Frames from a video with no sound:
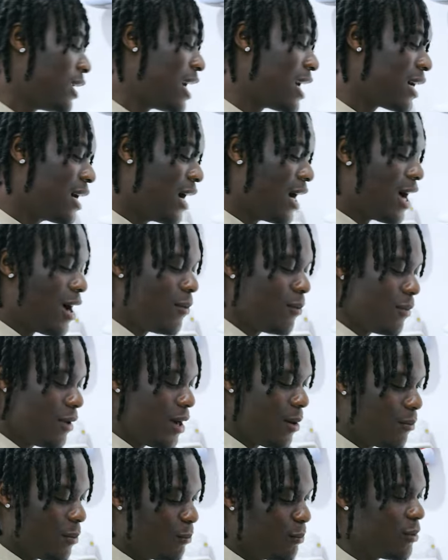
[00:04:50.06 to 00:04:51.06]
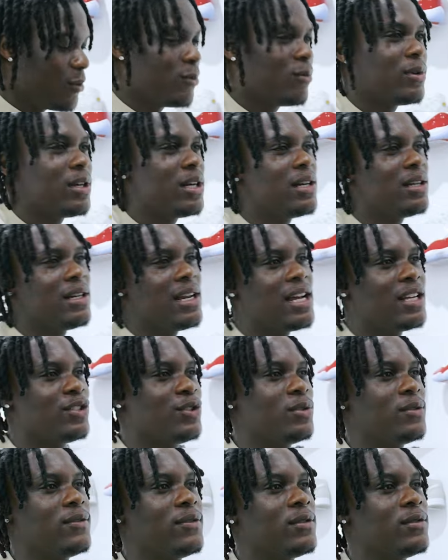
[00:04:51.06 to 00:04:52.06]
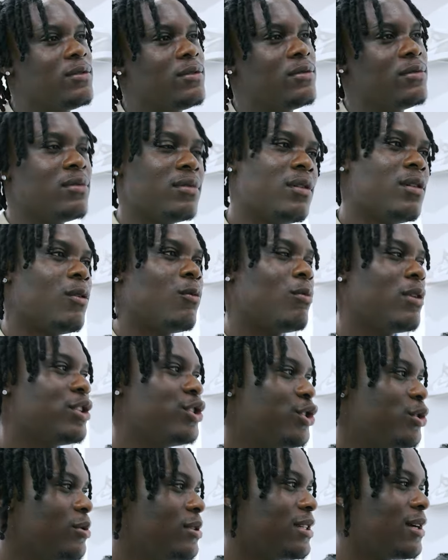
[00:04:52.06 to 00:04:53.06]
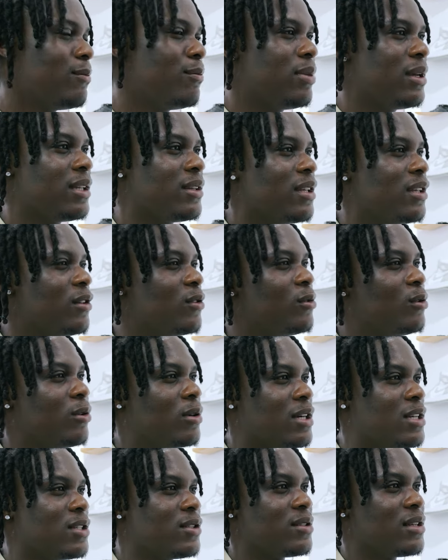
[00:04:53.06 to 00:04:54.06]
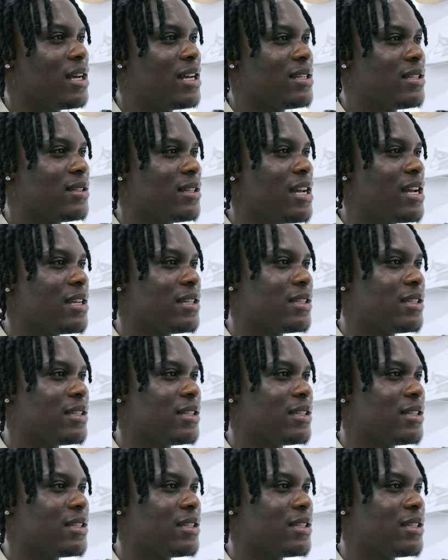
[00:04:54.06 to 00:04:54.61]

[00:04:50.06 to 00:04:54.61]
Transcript: like I'm a bit weird? Like, do you feel when shoes are big, they don't look as nice?